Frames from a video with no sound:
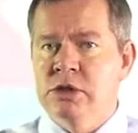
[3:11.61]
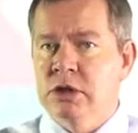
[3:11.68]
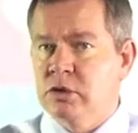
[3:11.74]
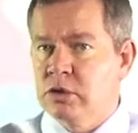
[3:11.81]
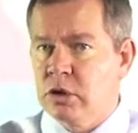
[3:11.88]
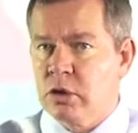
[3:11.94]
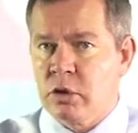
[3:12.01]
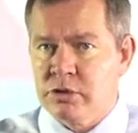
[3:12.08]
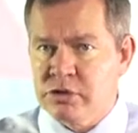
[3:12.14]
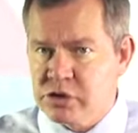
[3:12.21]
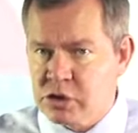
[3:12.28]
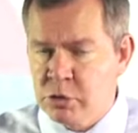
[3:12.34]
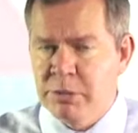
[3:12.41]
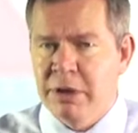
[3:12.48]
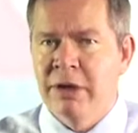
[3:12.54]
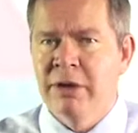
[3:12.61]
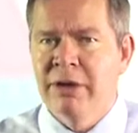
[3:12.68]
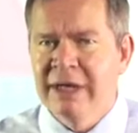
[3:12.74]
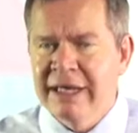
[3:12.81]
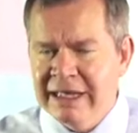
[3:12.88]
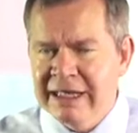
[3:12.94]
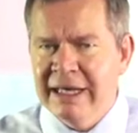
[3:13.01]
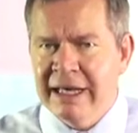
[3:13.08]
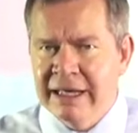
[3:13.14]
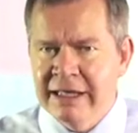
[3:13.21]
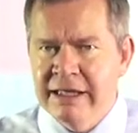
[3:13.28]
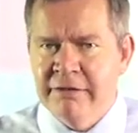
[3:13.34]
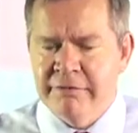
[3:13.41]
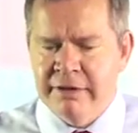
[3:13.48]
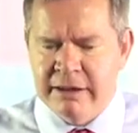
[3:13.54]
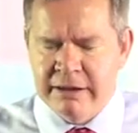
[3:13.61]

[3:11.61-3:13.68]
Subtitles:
to the consumer in any event.